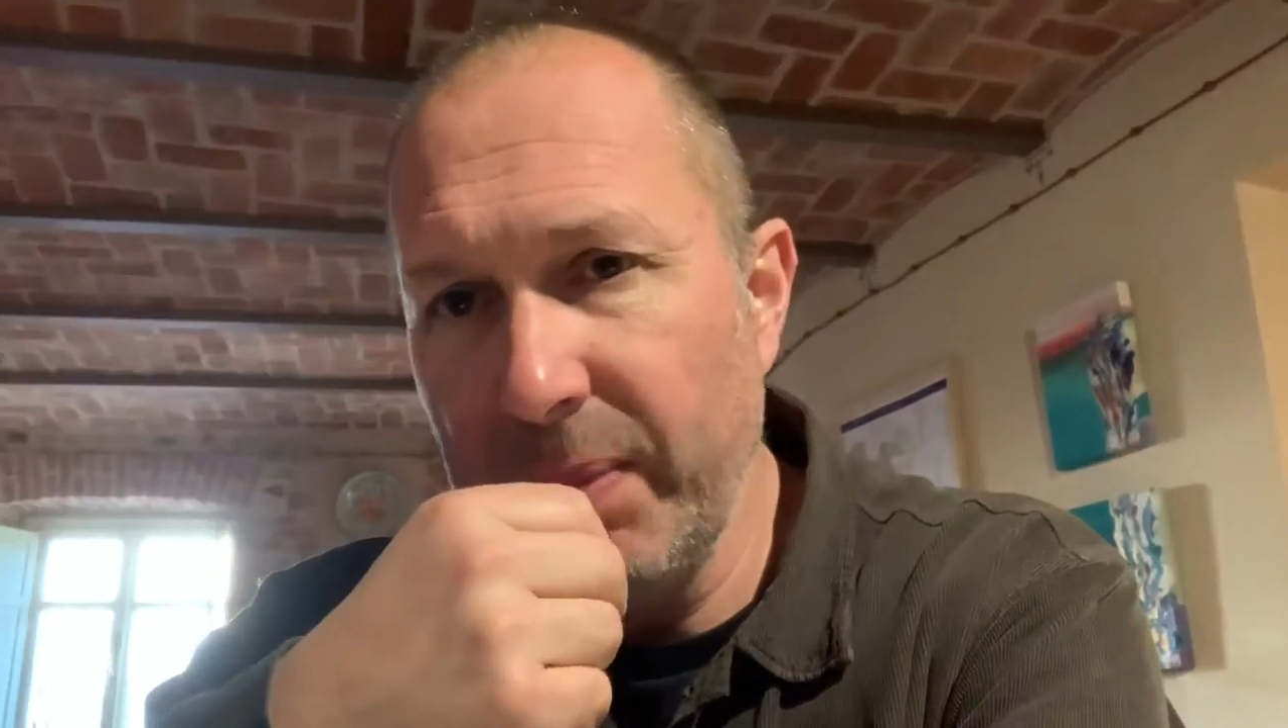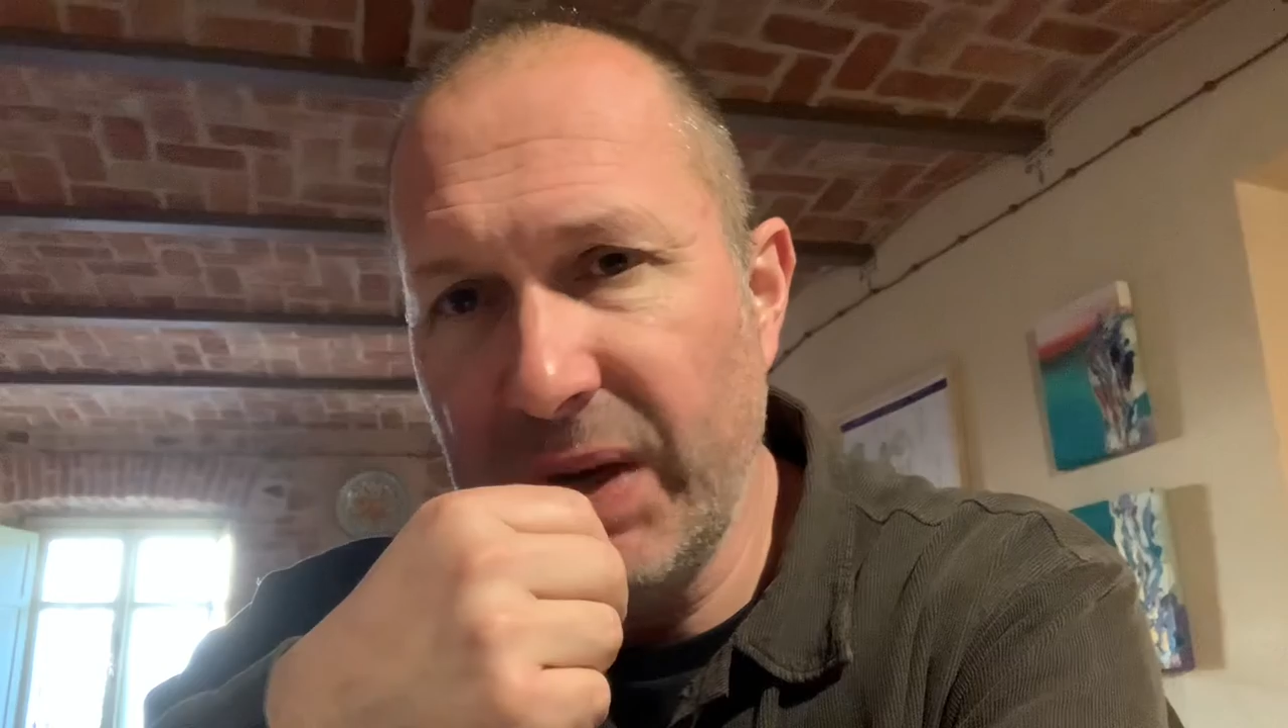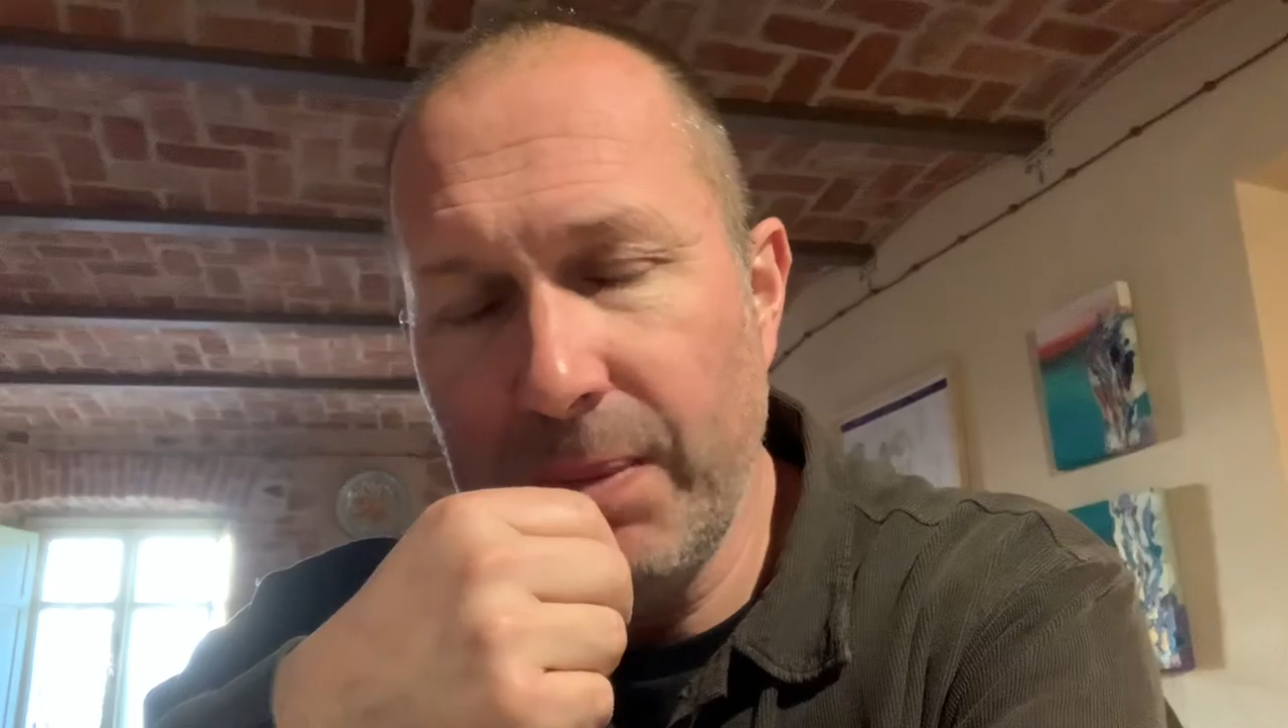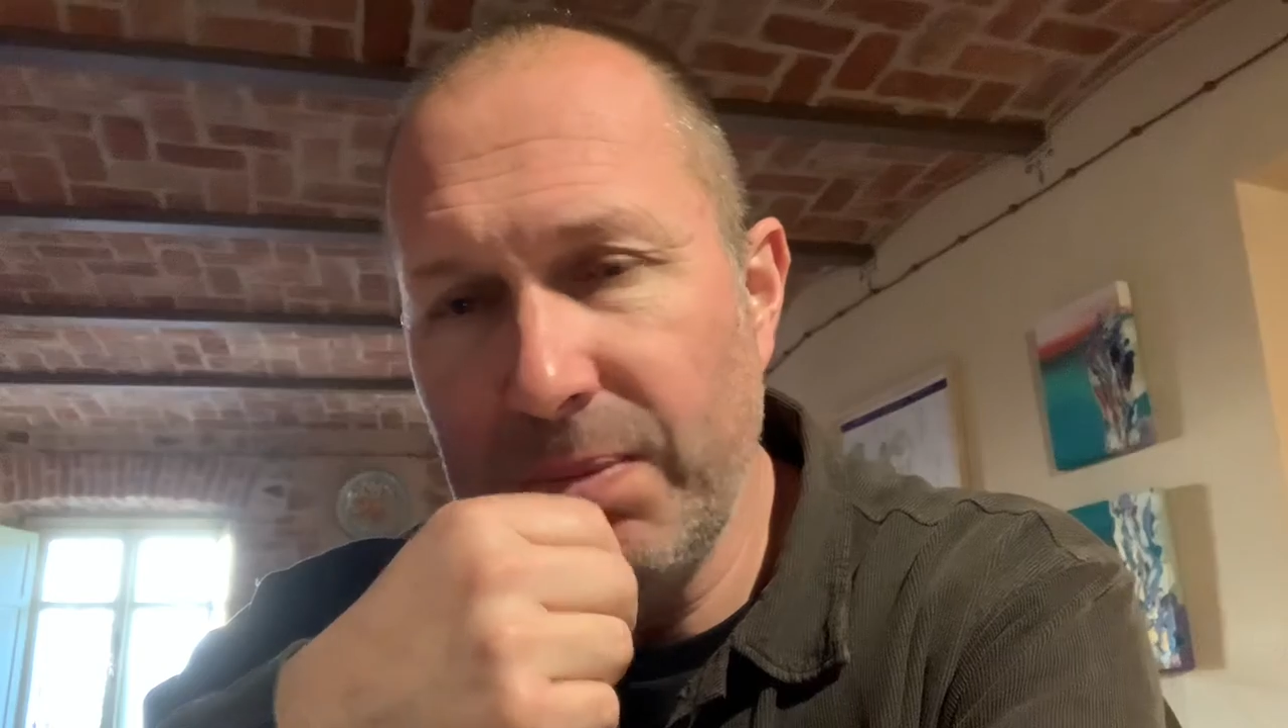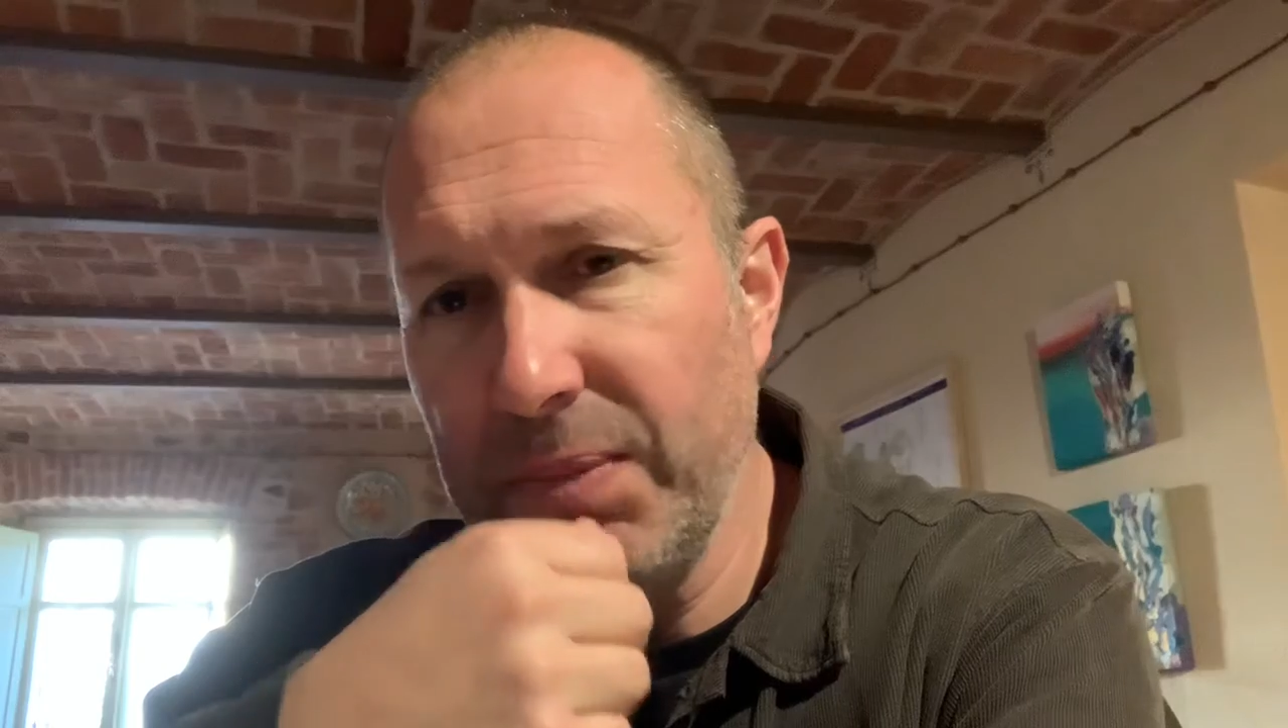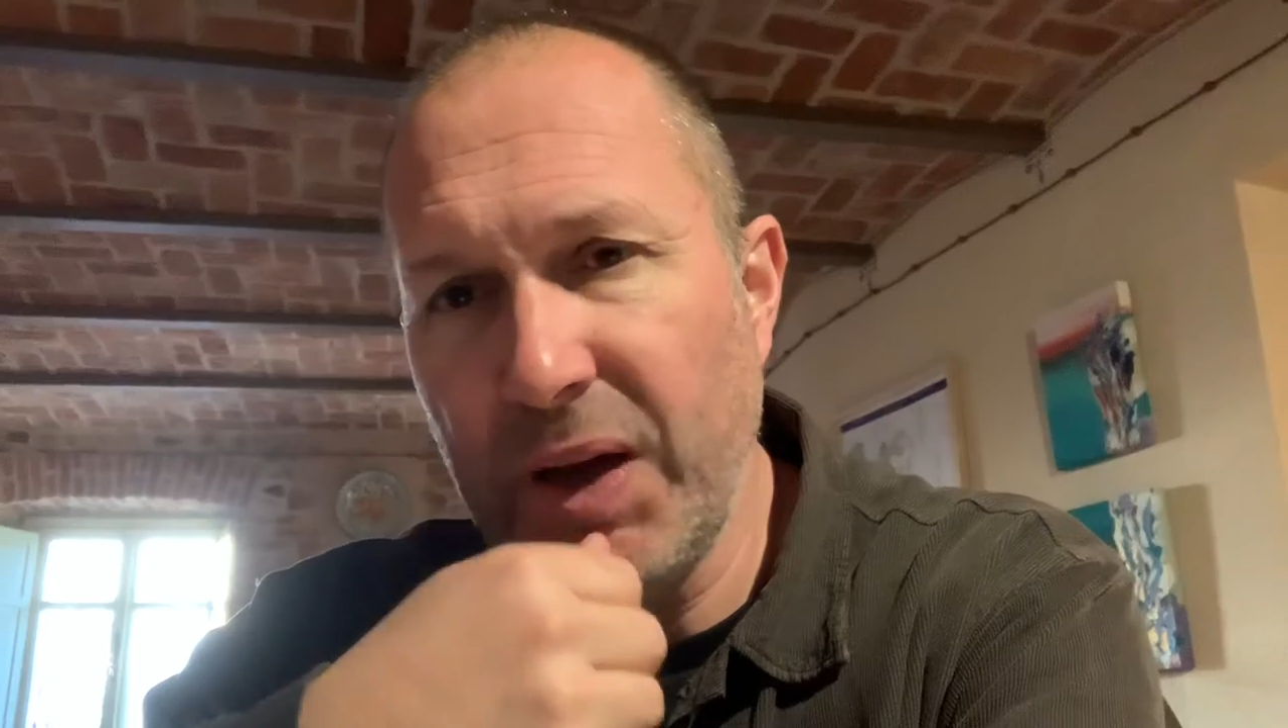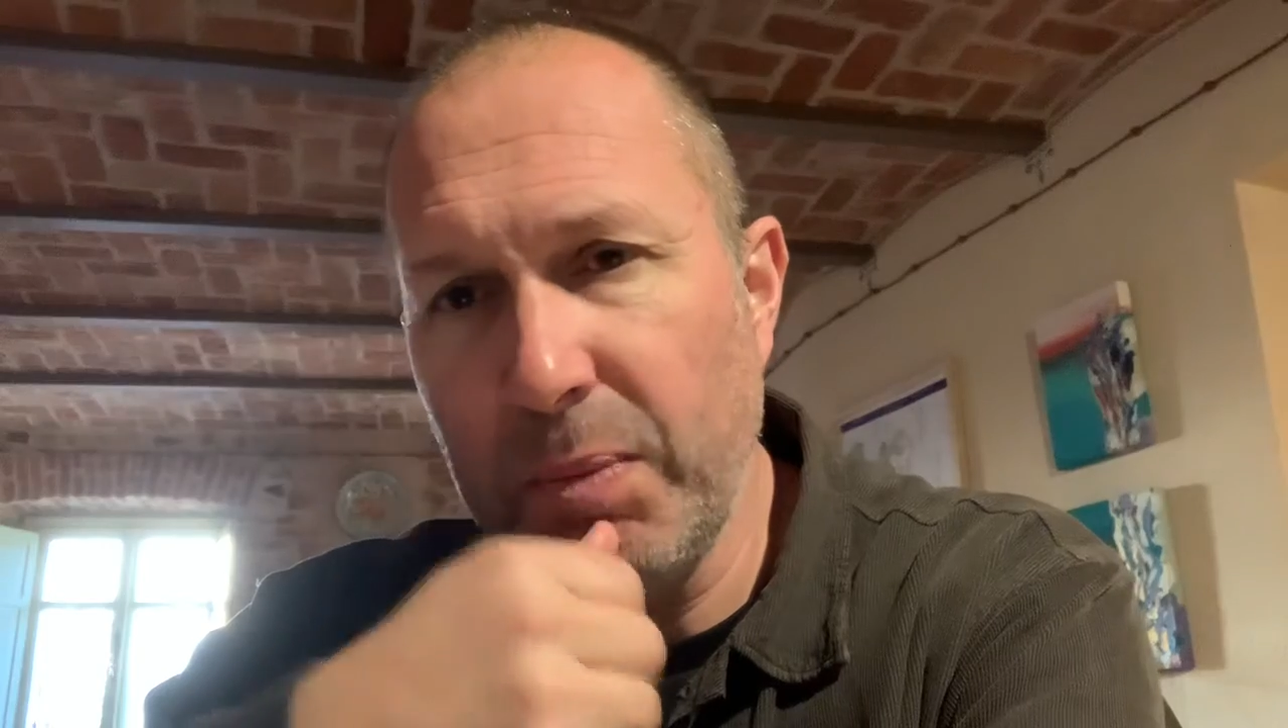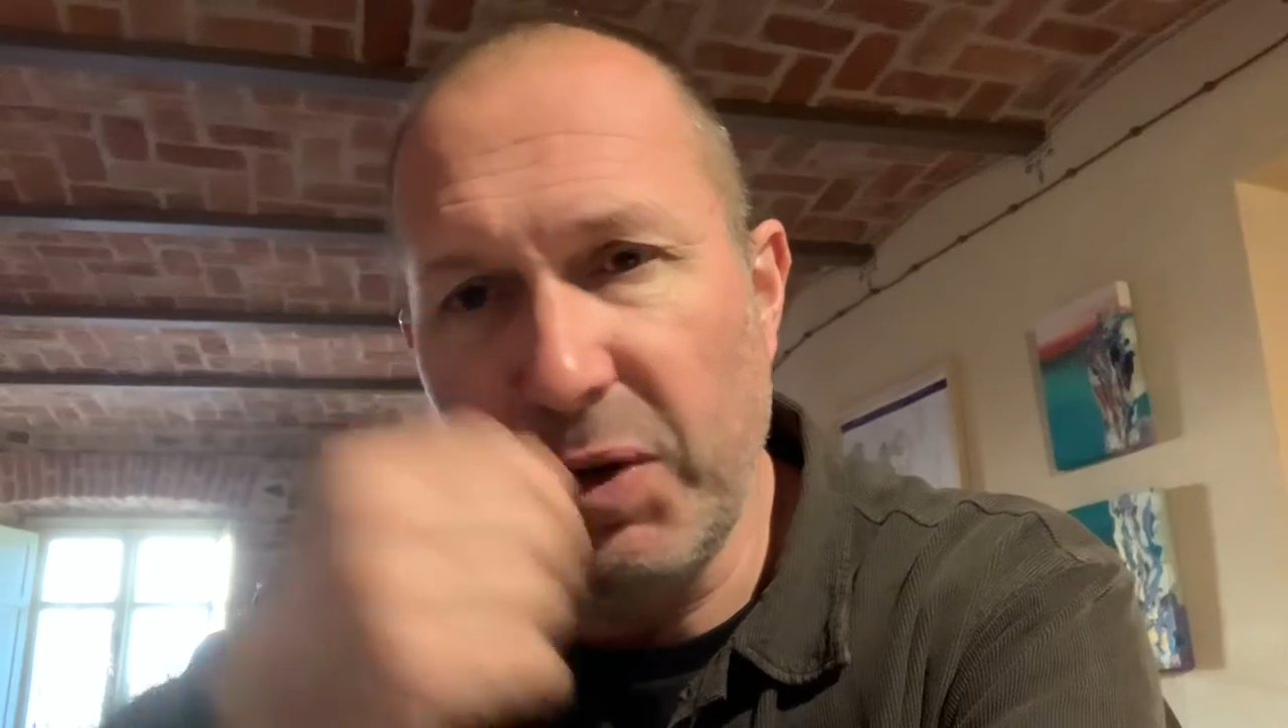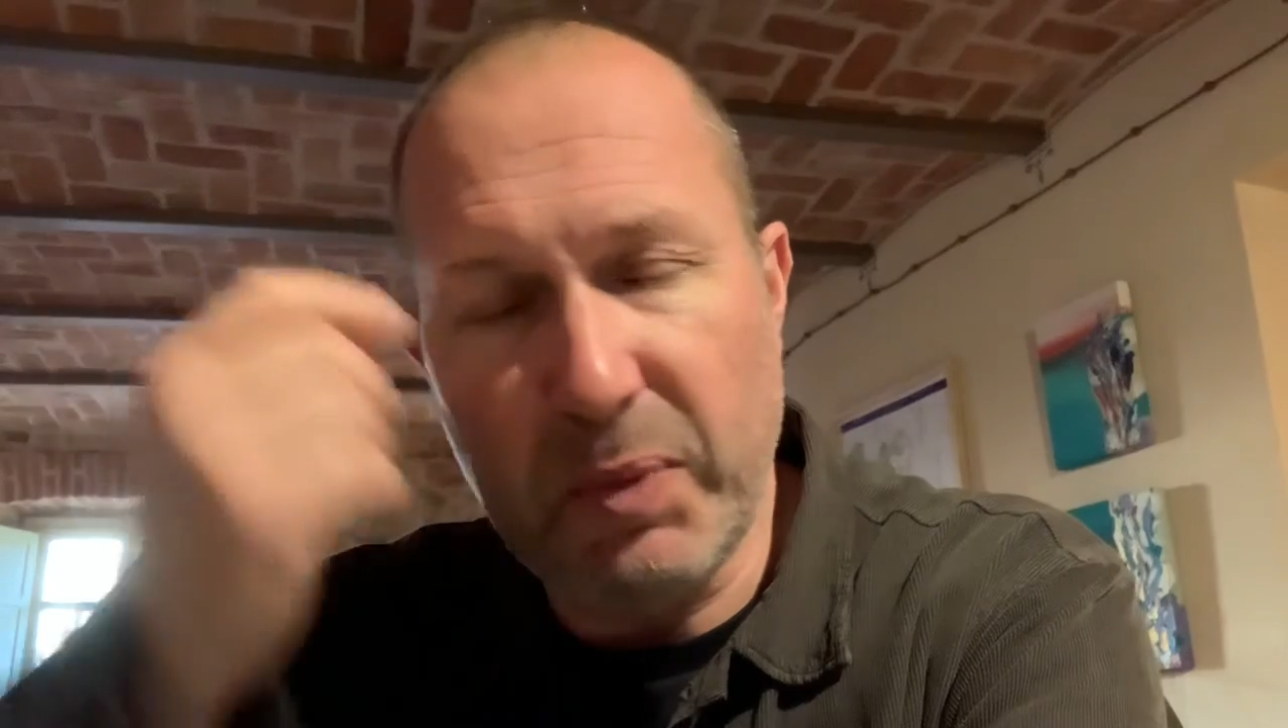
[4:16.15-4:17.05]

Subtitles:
and a couple of